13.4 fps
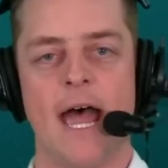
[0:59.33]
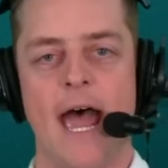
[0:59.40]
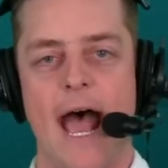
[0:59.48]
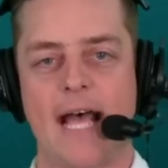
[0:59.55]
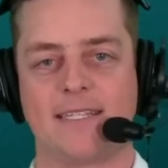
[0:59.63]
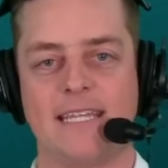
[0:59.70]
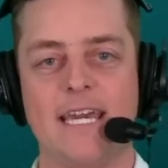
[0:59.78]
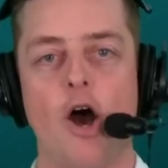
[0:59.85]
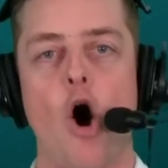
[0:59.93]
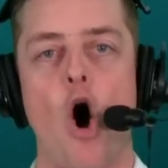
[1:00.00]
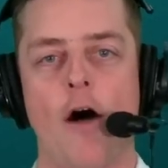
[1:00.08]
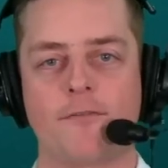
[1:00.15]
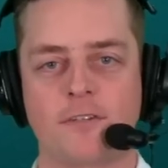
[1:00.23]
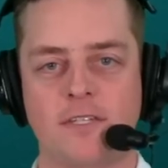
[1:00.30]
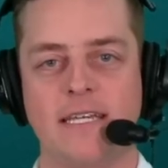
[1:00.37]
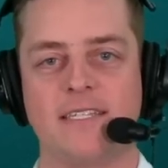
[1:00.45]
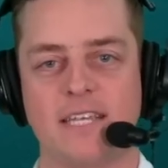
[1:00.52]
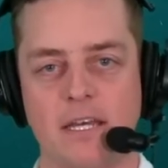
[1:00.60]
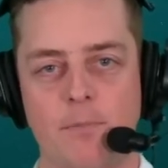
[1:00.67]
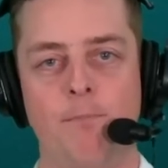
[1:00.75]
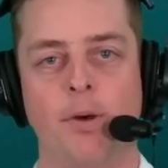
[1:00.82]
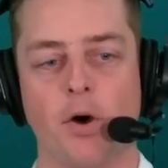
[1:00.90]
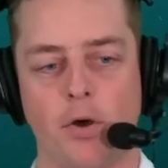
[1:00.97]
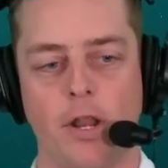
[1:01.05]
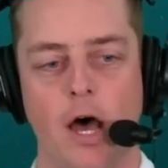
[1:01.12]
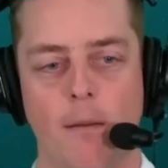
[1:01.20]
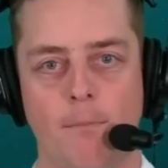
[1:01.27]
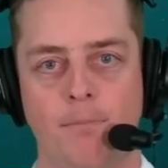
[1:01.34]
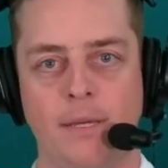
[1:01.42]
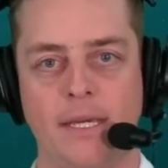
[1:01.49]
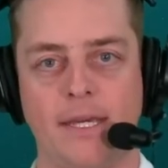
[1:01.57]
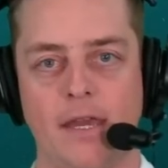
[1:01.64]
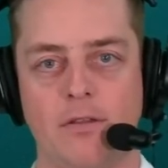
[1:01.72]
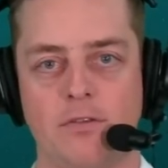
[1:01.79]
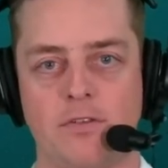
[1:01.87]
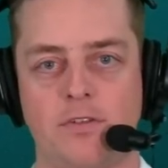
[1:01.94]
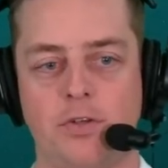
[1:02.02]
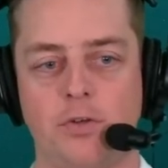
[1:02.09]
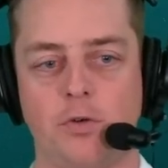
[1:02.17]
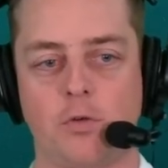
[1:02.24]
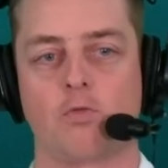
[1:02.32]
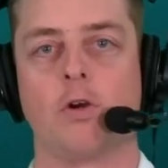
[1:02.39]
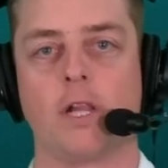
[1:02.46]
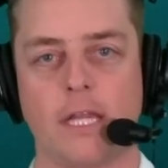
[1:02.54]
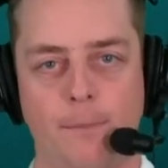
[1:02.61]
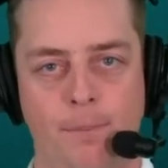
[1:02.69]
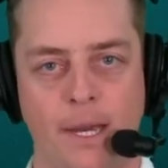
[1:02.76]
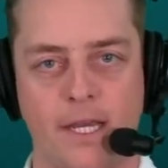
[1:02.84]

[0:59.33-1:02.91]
as the offseason buildup begins to really pick